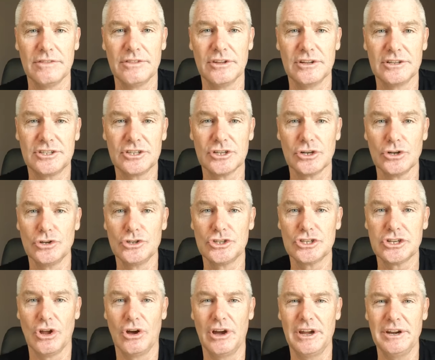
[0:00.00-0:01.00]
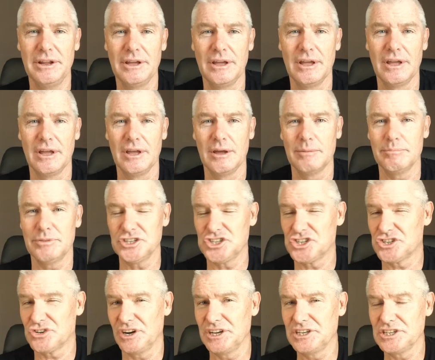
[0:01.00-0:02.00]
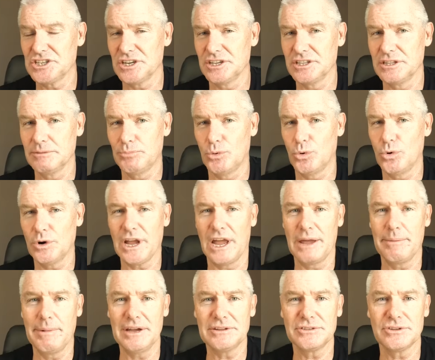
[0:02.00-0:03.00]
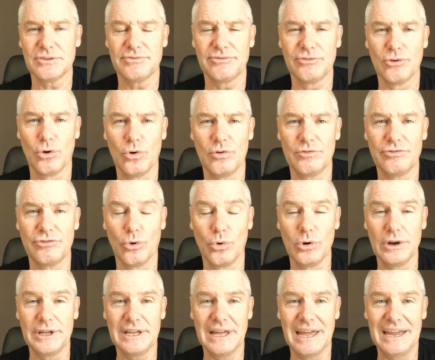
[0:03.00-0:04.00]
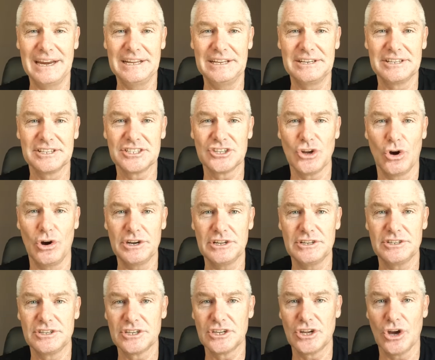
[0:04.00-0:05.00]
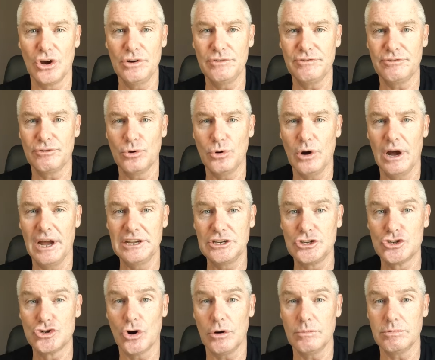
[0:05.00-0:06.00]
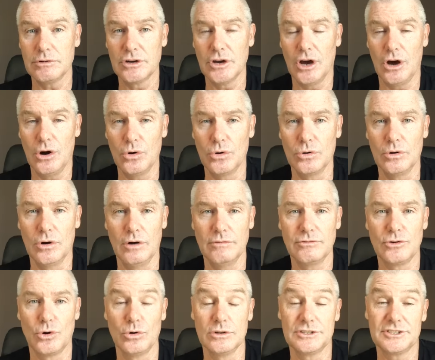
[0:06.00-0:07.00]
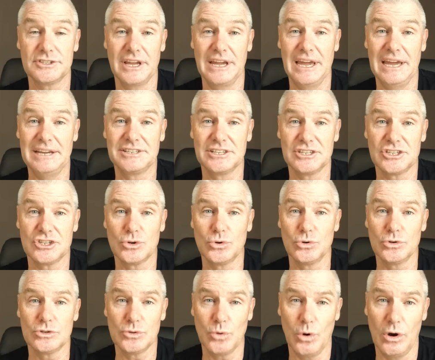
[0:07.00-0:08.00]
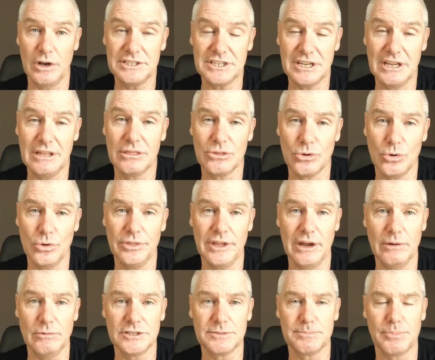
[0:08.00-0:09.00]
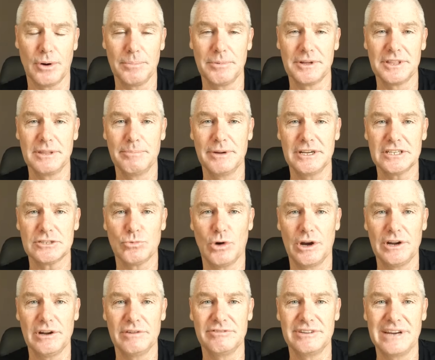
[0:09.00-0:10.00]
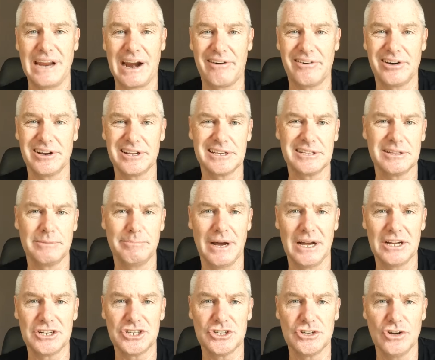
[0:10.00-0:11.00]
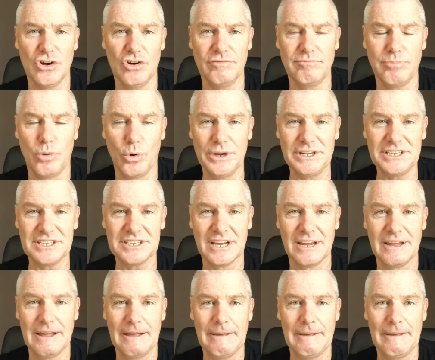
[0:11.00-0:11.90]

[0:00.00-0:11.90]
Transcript: the Toulouse line, but strangely the ball came out to Frawley, and he decided to go for a drop goal. Of course, they had to score twice. He thought that was probably the best way of narrowing the margin of points,